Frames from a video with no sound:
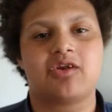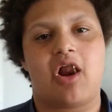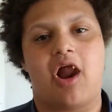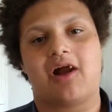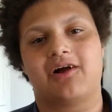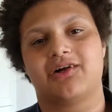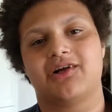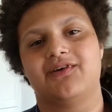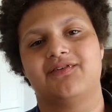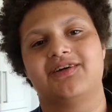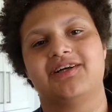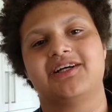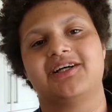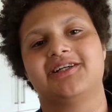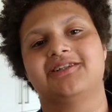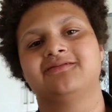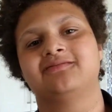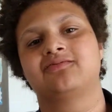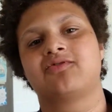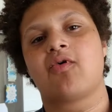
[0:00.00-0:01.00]
I'll give it
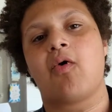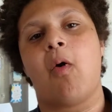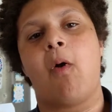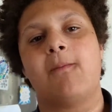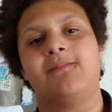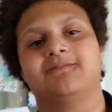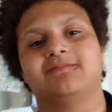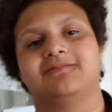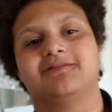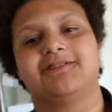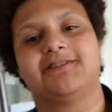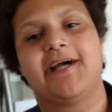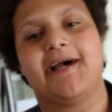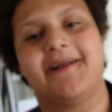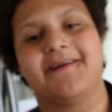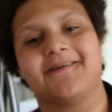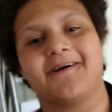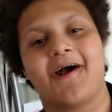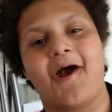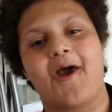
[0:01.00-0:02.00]
a
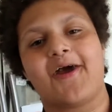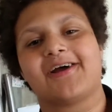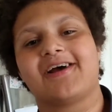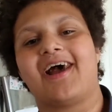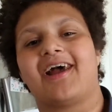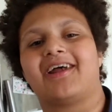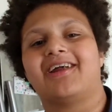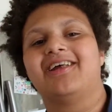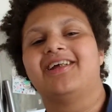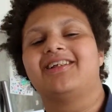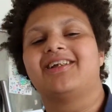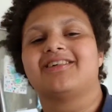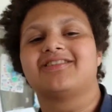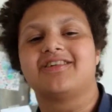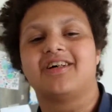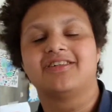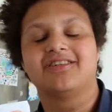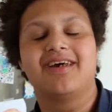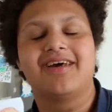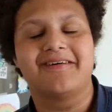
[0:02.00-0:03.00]
10. I could eat this
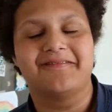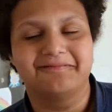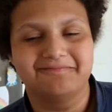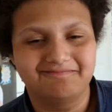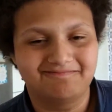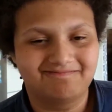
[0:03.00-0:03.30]
all day.